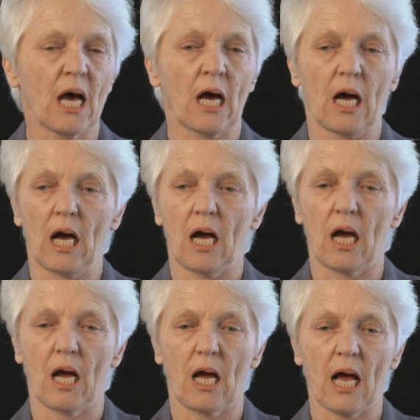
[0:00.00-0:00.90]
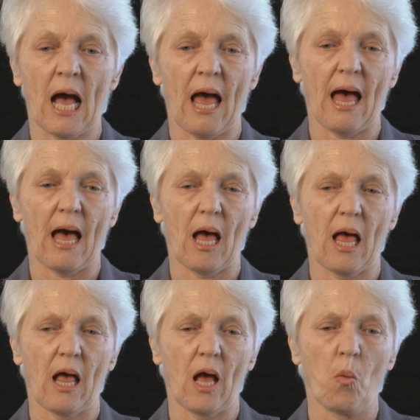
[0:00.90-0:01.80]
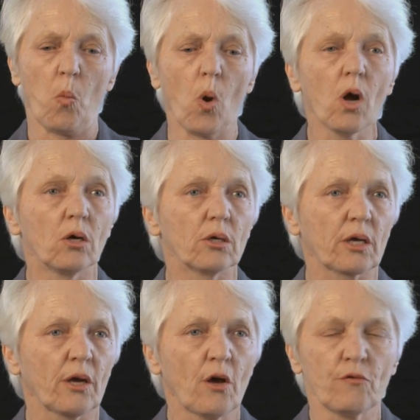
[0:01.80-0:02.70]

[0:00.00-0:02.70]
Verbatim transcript: uh, are work